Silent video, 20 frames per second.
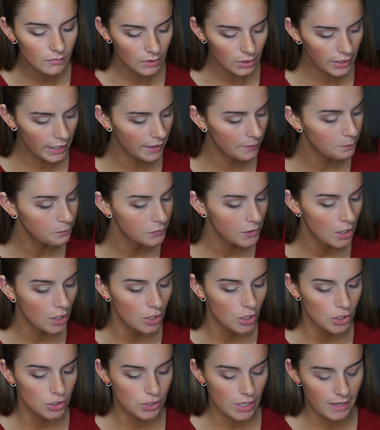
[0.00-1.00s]
Okay,
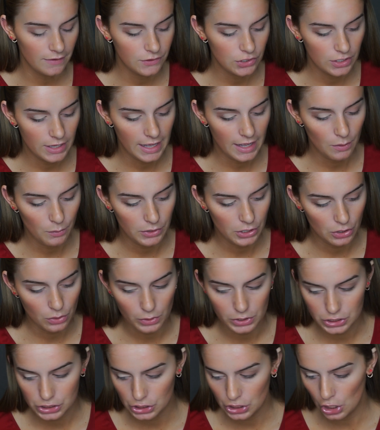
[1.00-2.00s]
so after that, we are
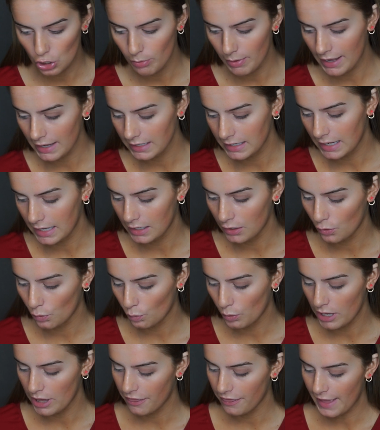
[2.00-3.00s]
going to go back in
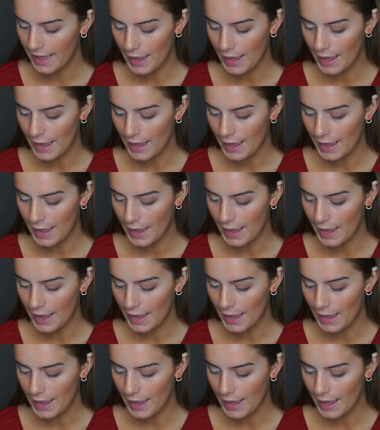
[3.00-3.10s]
with